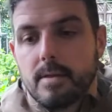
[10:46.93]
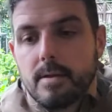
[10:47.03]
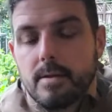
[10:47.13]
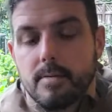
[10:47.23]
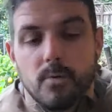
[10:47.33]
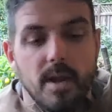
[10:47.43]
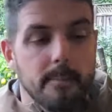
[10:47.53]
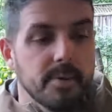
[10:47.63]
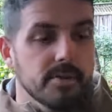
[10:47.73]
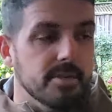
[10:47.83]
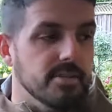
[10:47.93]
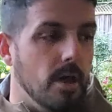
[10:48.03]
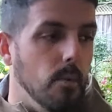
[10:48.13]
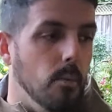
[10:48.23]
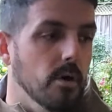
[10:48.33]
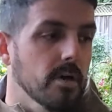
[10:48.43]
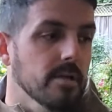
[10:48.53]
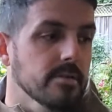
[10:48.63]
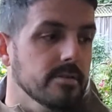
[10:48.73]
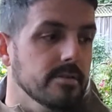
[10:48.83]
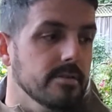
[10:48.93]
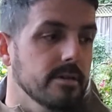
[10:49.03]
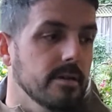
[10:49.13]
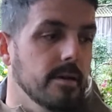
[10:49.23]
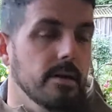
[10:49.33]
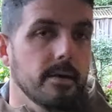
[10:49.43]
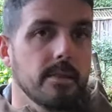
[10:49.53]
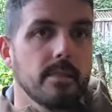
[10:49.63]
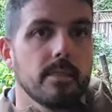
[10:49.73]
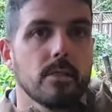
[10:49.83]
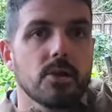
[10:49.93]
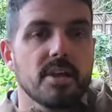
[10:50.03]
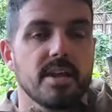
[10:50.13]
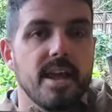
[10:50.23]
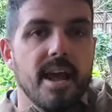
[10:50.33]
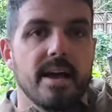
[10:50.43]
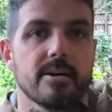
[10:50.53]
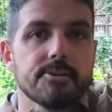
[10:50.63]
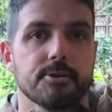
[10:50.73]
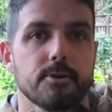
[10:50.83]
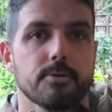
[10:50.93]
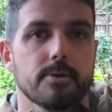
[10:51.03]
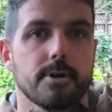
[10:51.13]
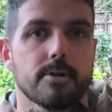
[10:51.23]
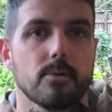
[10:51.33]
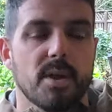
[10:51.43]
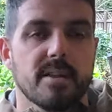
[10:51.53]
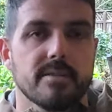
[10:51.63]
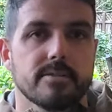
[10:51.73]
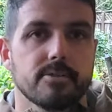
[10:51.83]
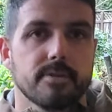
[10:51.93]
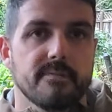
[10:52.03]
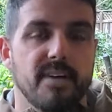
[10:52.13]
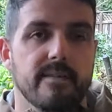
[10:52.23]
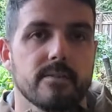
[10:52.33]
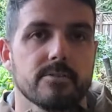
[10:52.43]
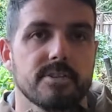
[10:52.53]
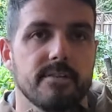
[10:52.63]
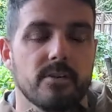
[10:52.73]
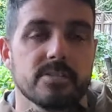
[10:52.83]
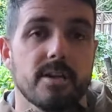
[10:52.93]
When I built this, I was looking at a total arrow weight, so the 507 grains.